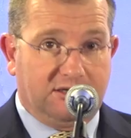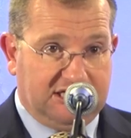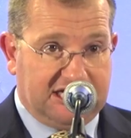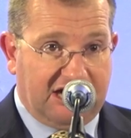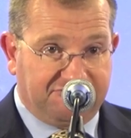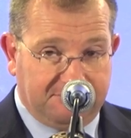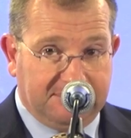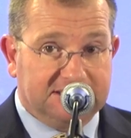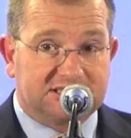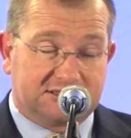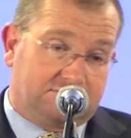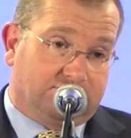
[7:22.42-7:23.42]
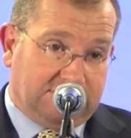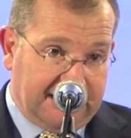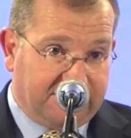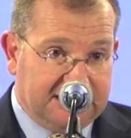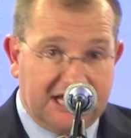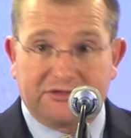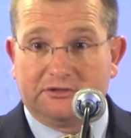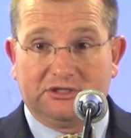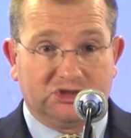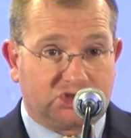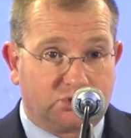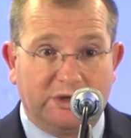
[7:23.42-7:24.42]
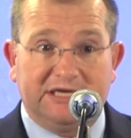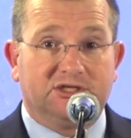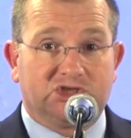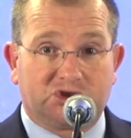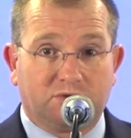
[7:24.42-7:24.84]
governments like the Netherlands, Sweden,